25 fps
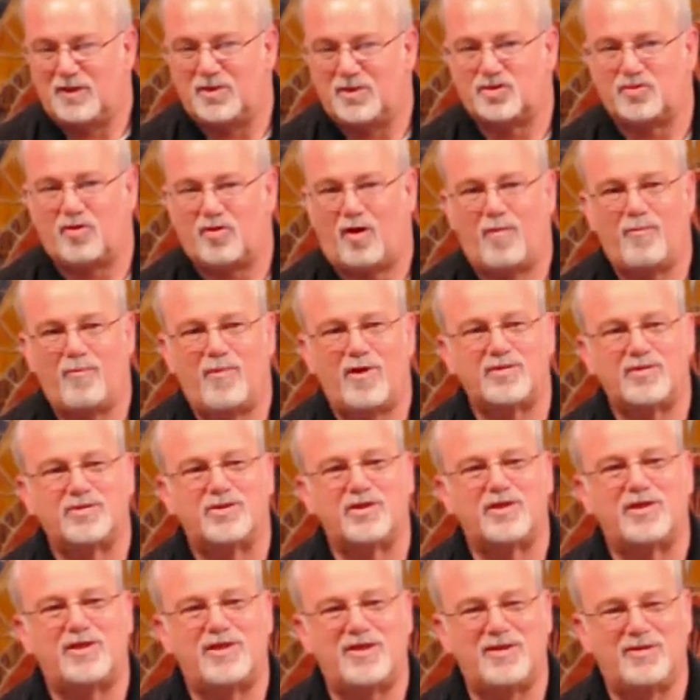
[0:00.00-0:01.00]
You saw him as
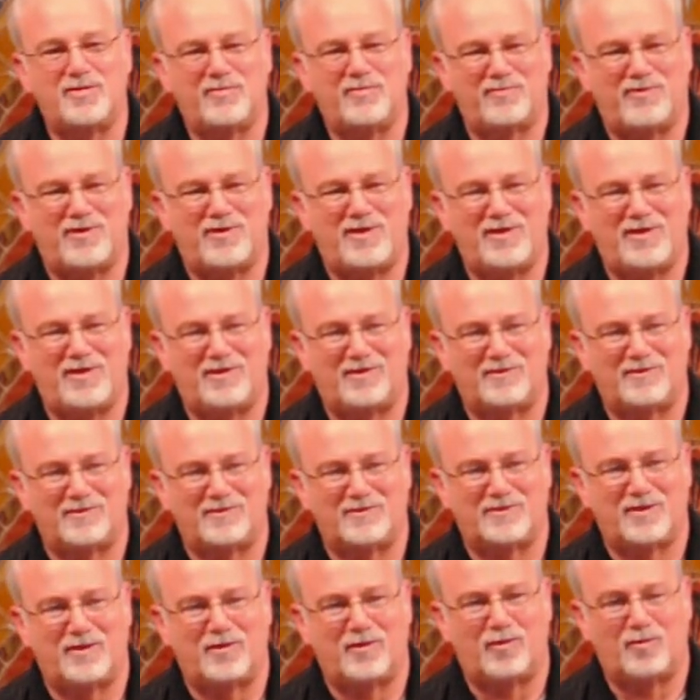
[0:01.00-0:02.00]
the King of Kings
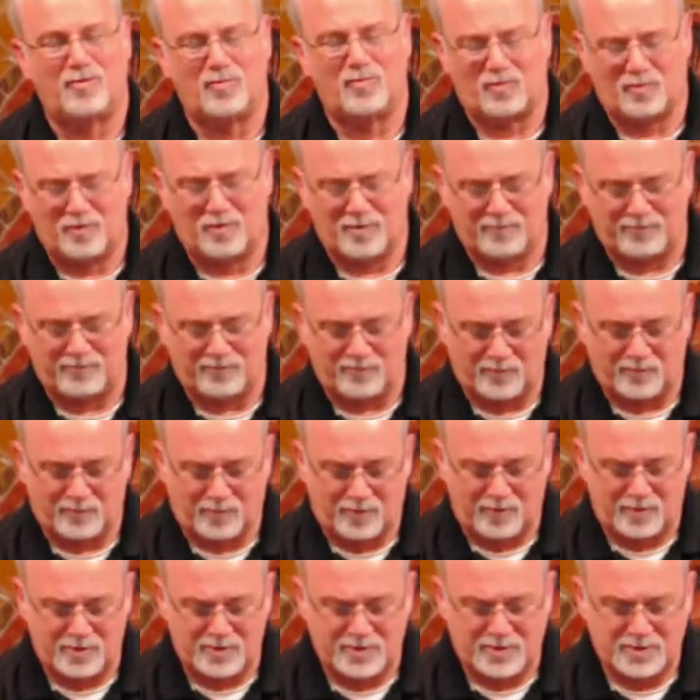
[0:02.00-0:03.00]
and the Lord of
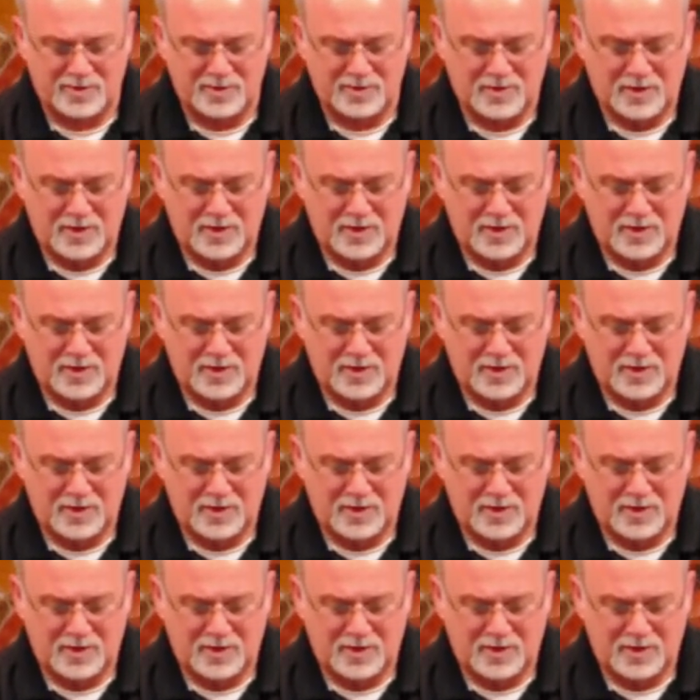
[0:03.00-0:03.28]
Lords.